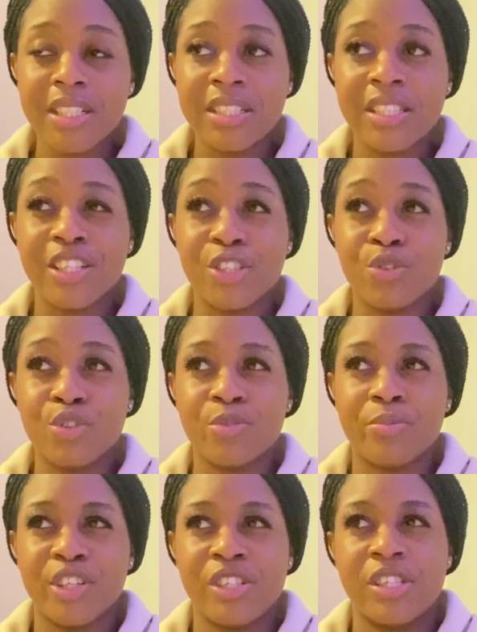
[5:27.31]
So the
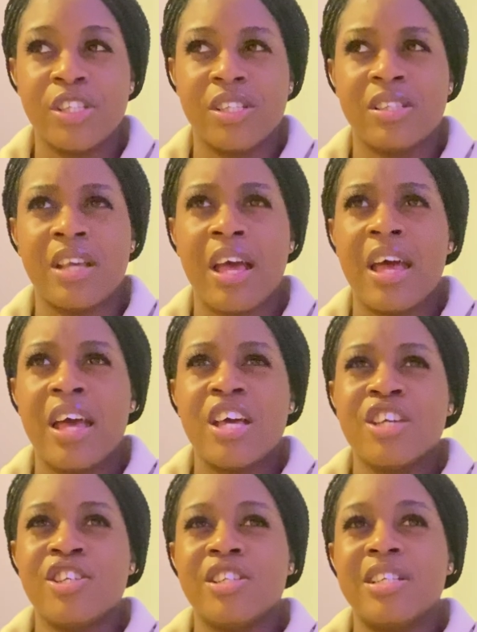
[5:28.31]
YouTuber,
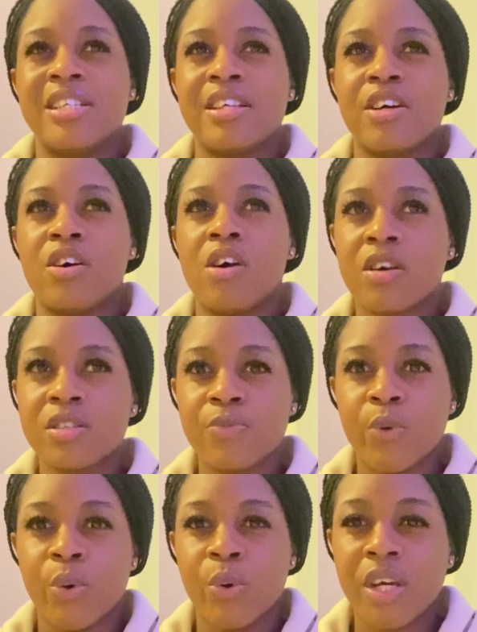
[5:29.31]
she lives at
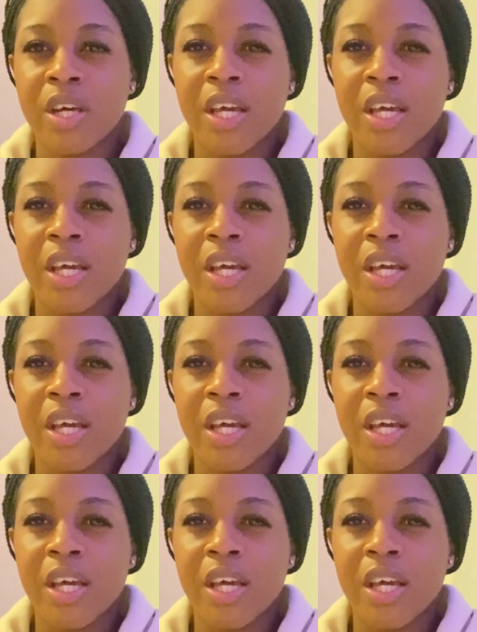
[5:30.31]
Oxford,